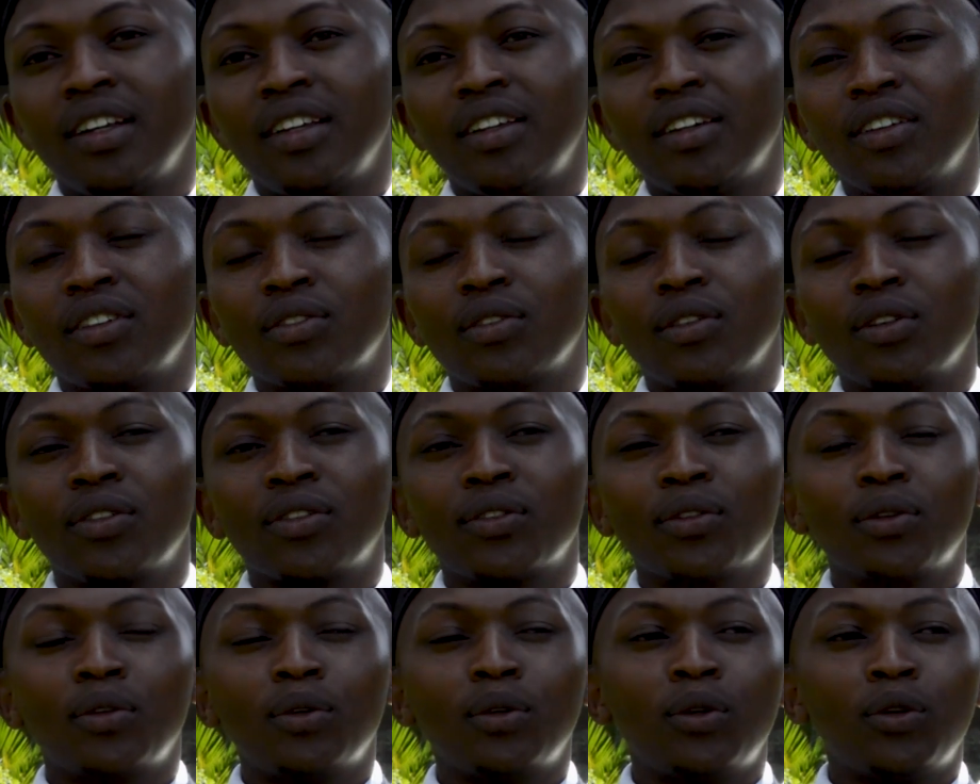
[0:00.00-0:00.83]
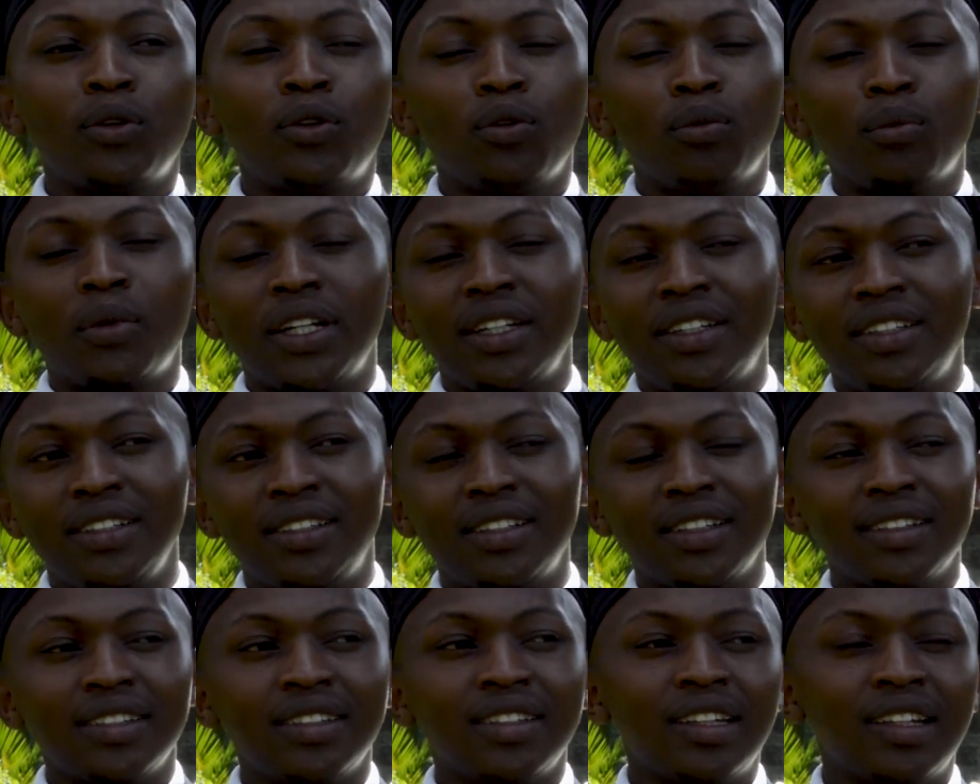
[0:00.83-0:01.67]
Yes, also to my
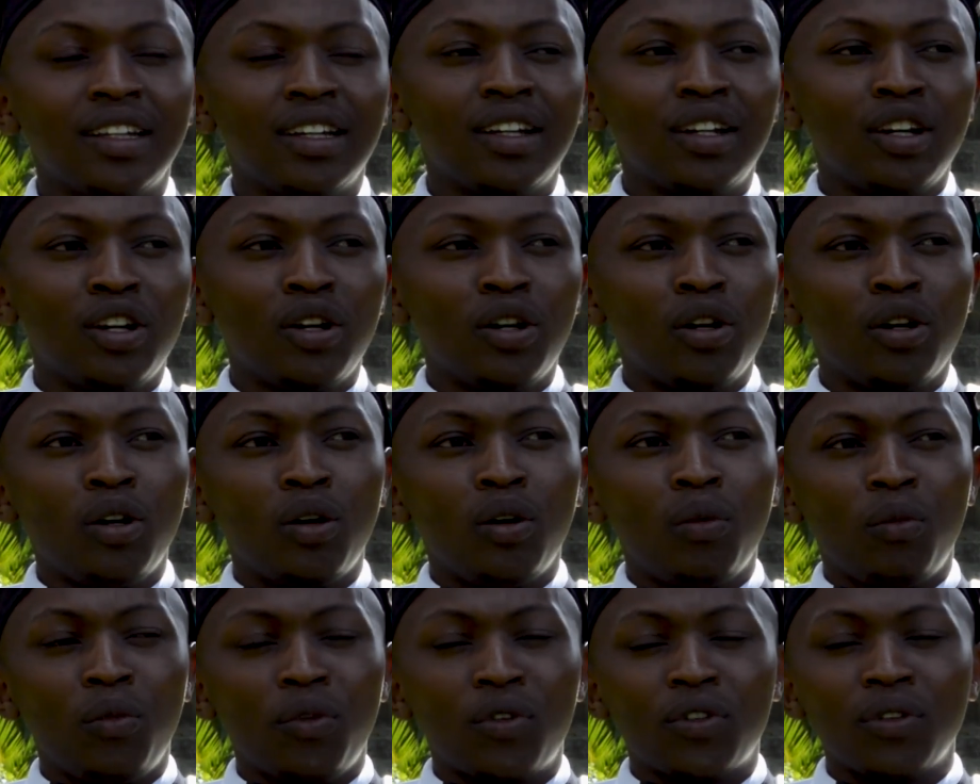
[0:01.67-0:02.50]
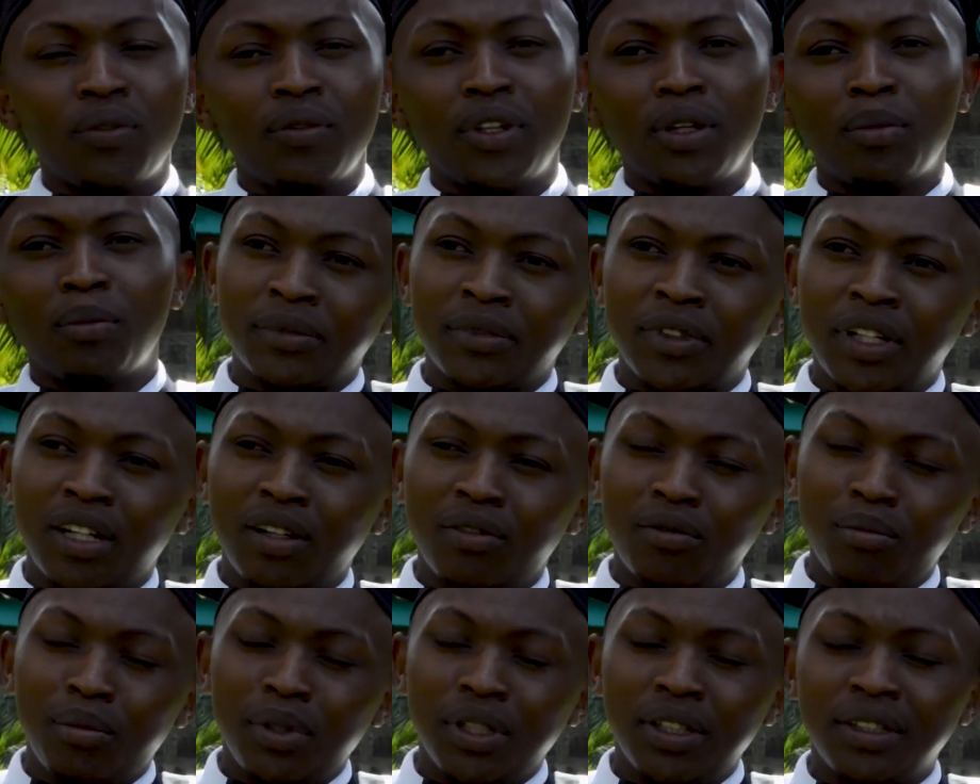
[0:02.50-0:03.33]
teachers, most of them
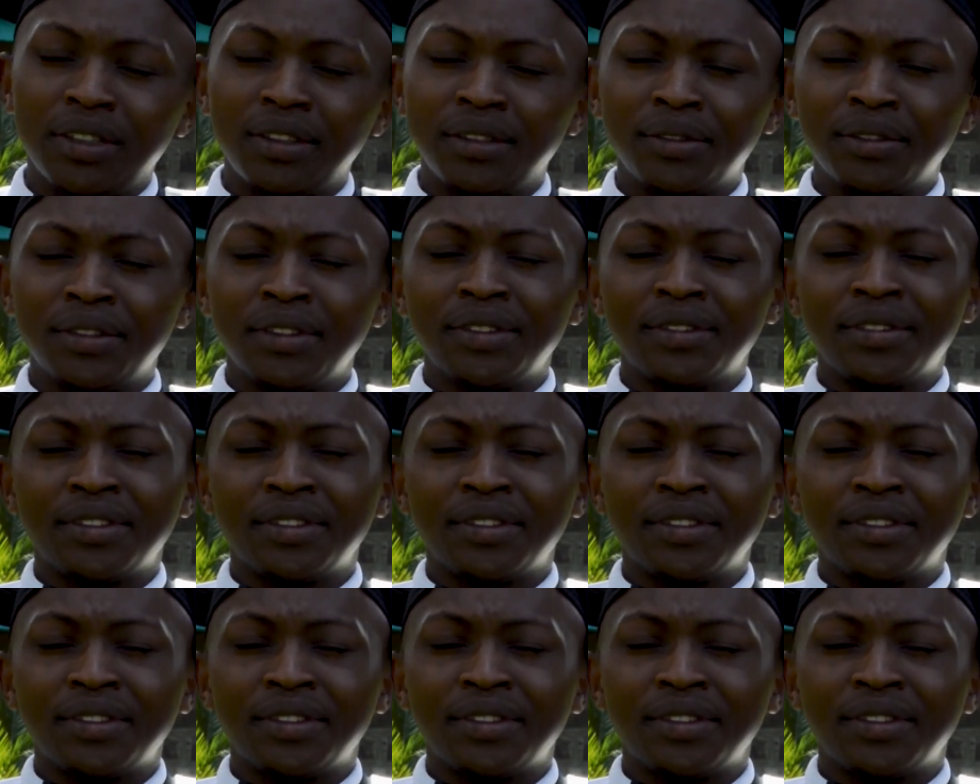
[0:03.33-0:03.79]
have been